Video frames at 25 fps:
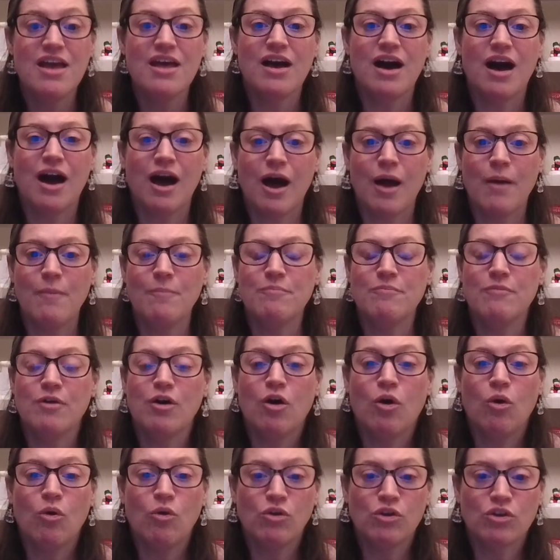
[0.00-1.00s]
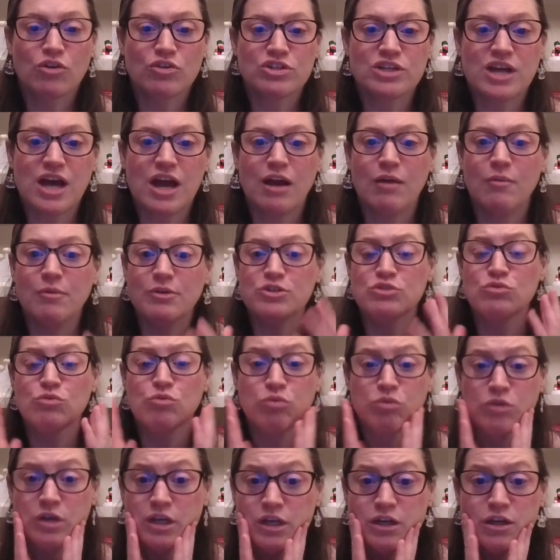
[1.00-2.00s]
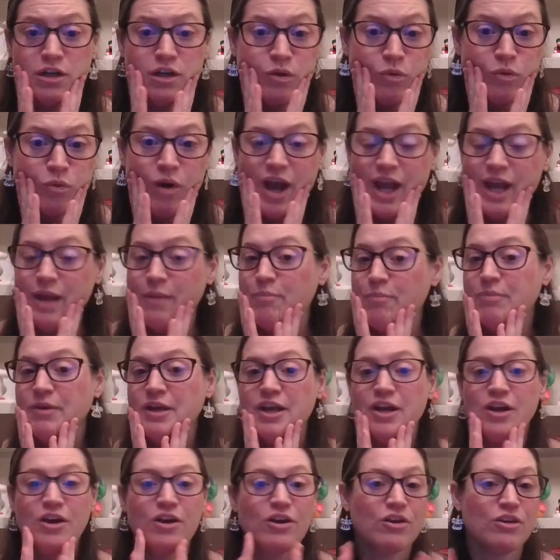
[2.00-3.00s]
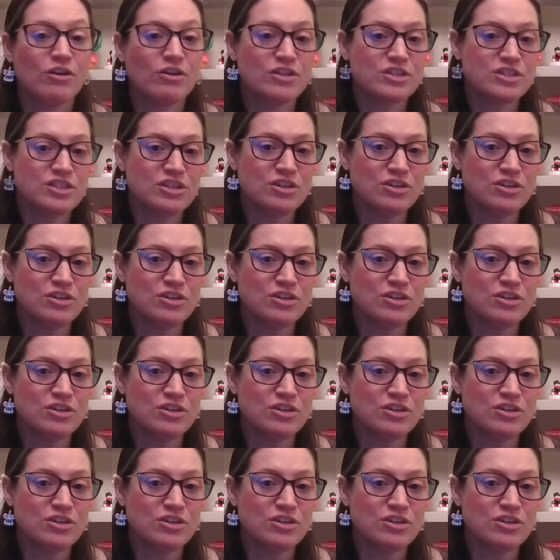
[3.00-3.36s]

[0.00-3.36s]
older gentlemen's real white beards,